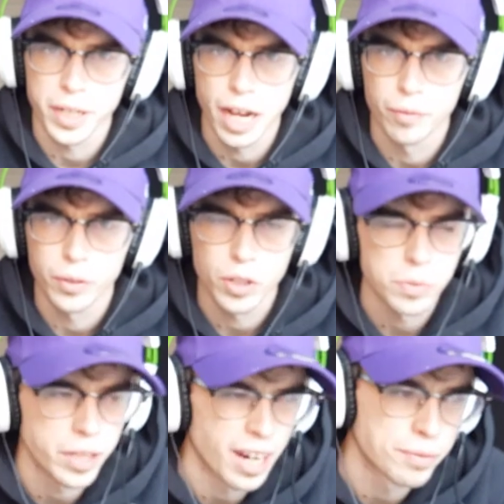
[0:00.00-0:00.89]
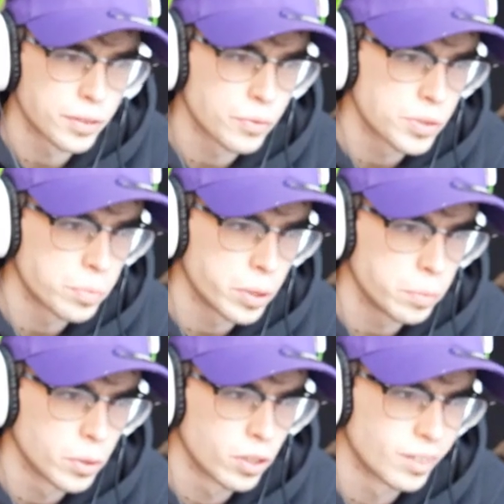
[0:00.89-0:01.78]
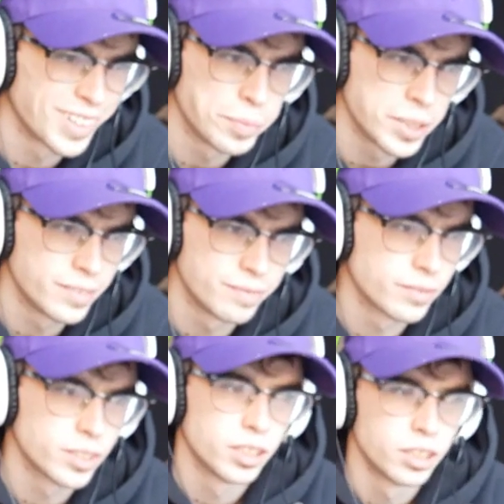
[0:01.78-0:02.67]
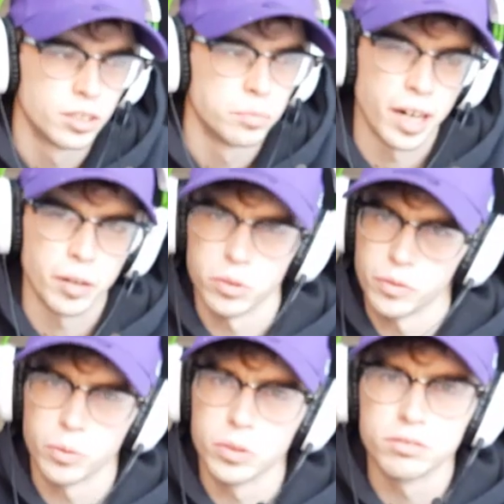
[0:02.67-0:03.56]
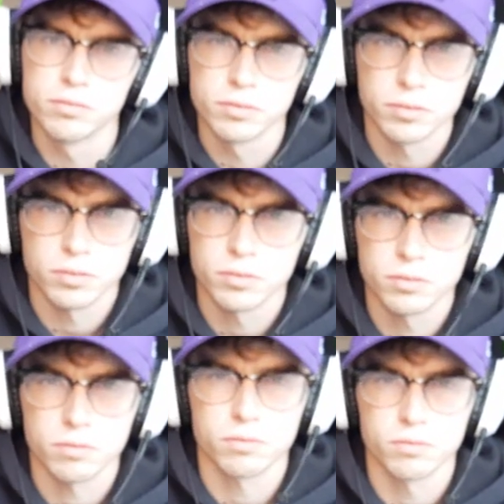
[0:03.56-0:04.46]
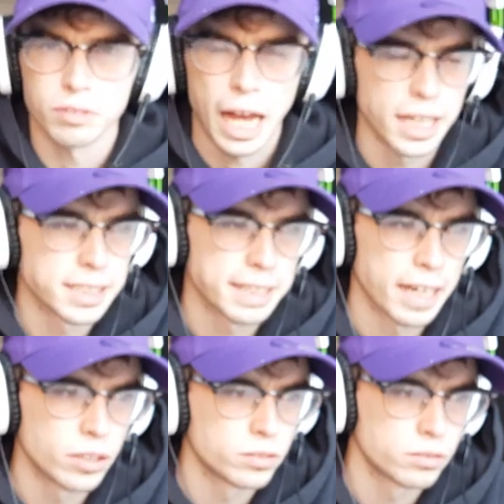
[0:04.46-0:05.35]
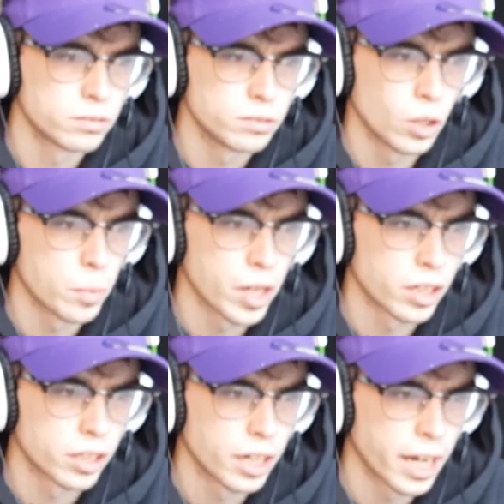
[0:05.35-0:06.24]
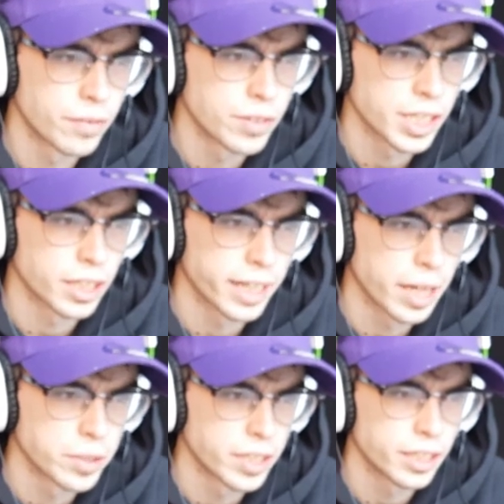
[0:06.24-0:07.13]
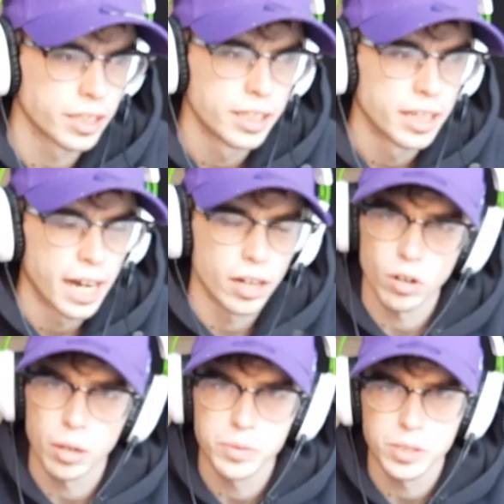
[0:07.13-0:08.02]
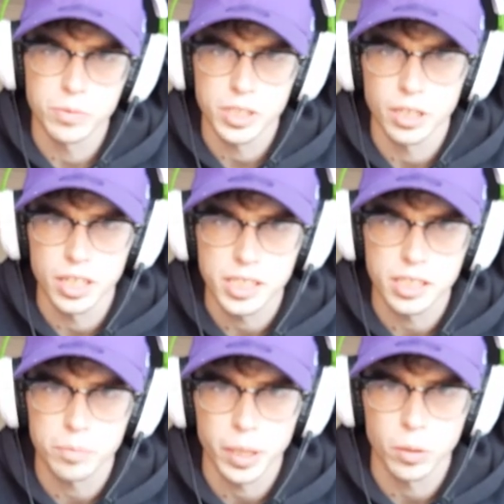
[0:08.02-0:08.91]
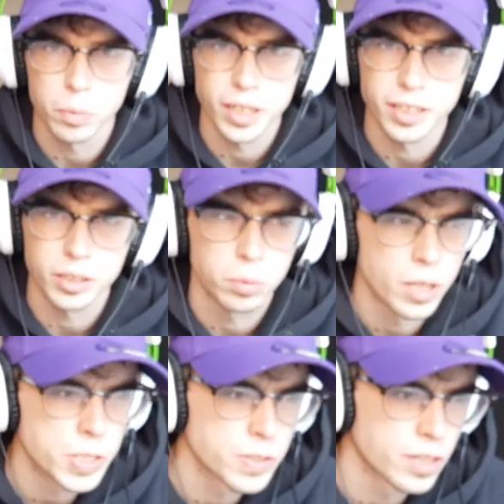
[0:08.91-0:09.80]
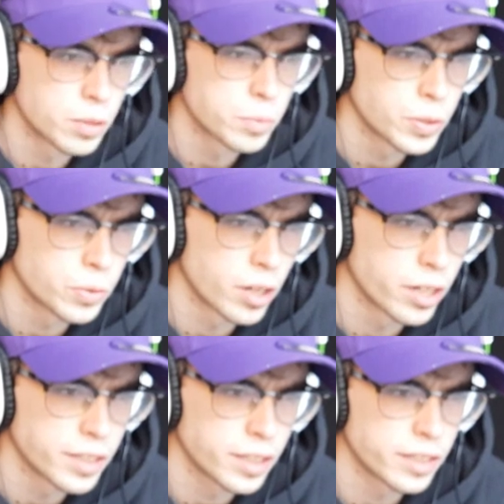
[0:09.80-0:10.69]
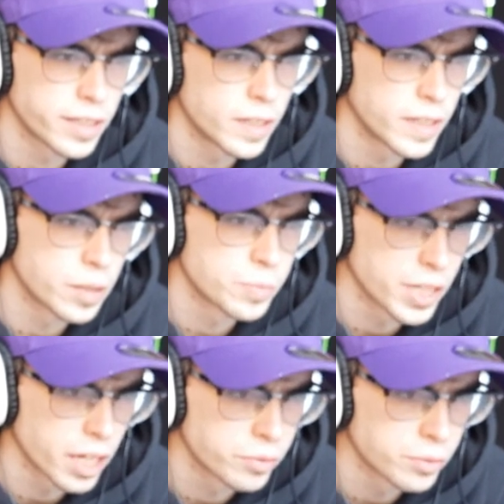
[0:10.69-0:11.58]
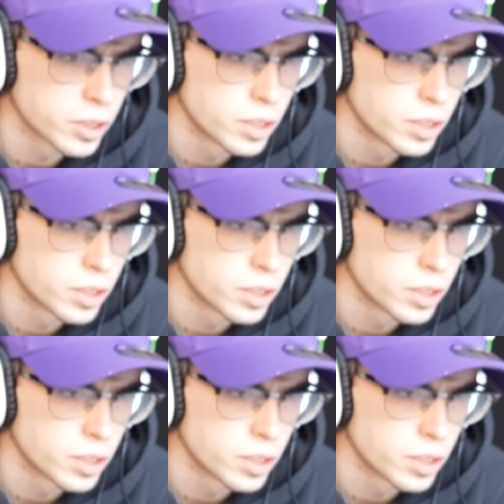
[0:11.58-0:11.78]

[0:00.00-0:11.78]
McCaffrey. Christian McCaffrey, if he was in PPR, I mean, Martin would have won hands down, no bother, every single game. I think Allen Robinson was a nice pickup, but I think the price is a little bit too high. I think he'd tell you that himself.